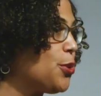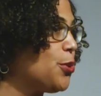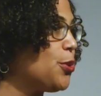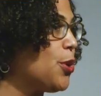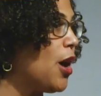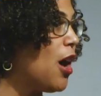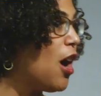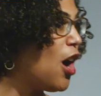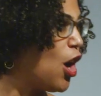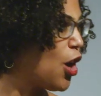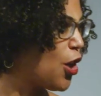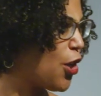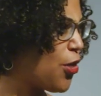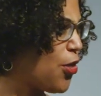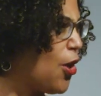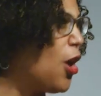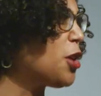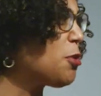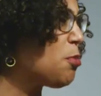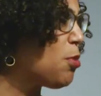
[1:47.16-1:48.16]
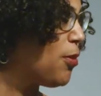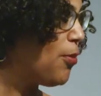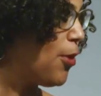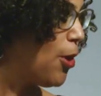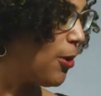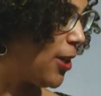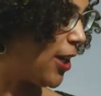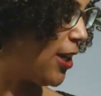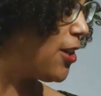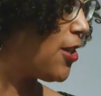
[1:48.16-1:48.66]
to
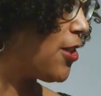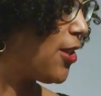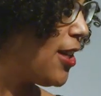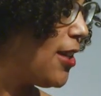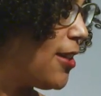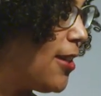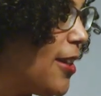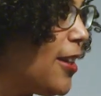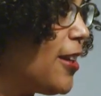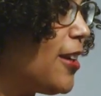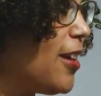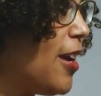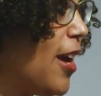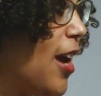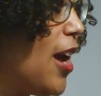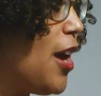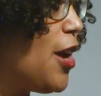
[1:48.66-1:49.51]
thought-provoking thinking